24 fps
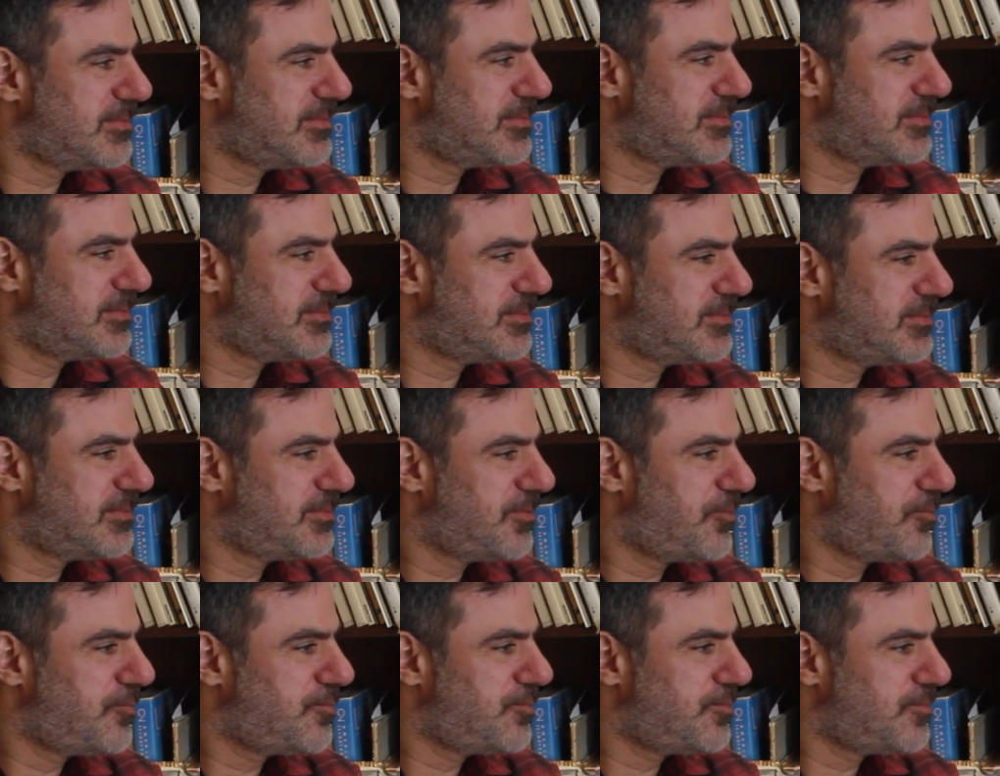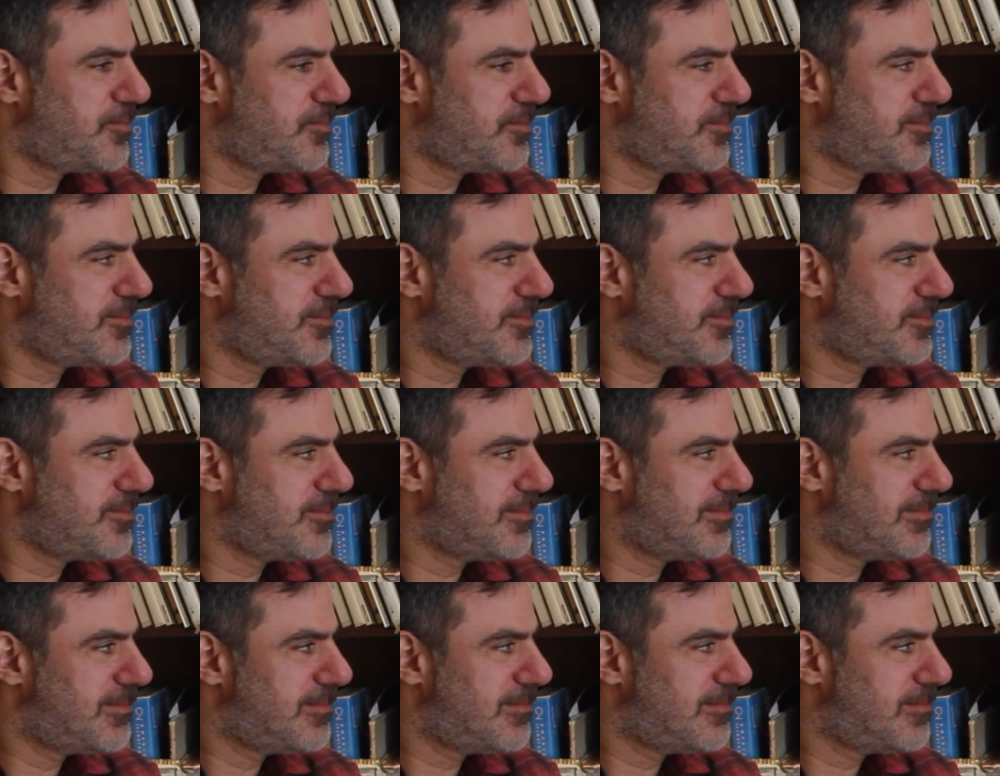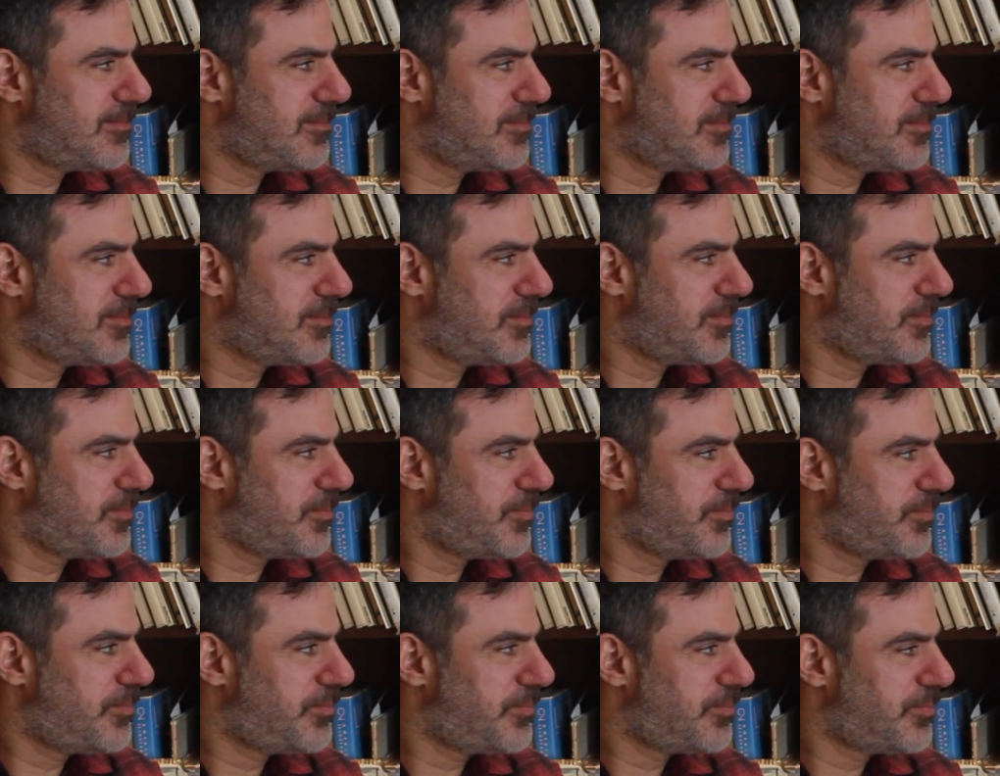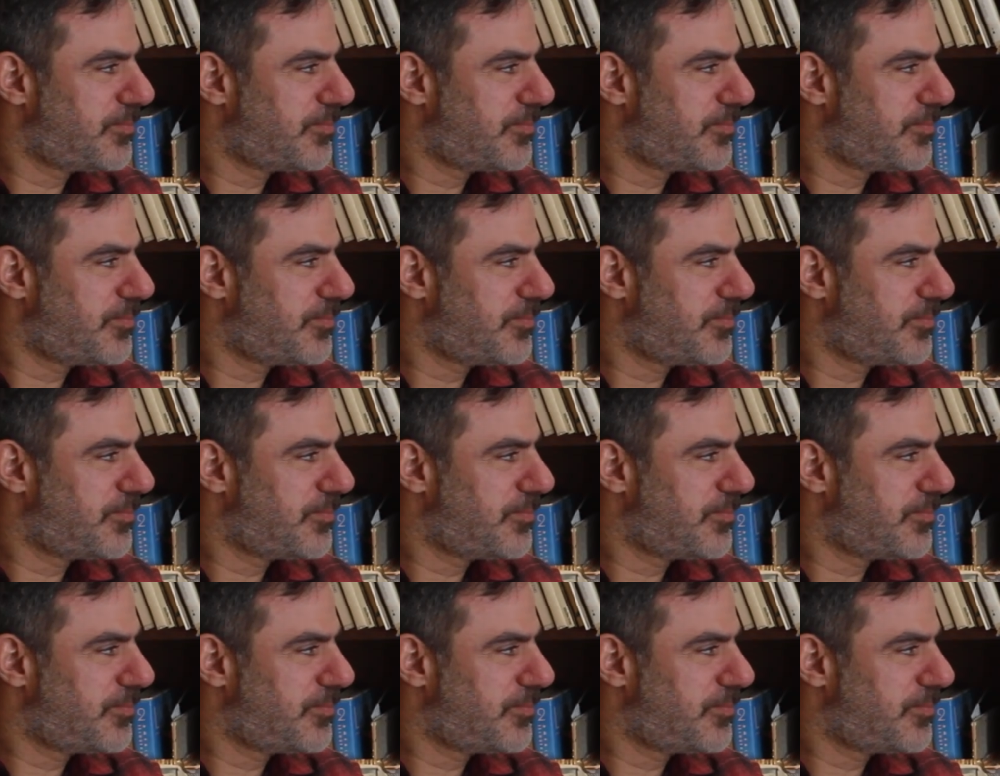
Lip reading: No words are spoken by the person on screen.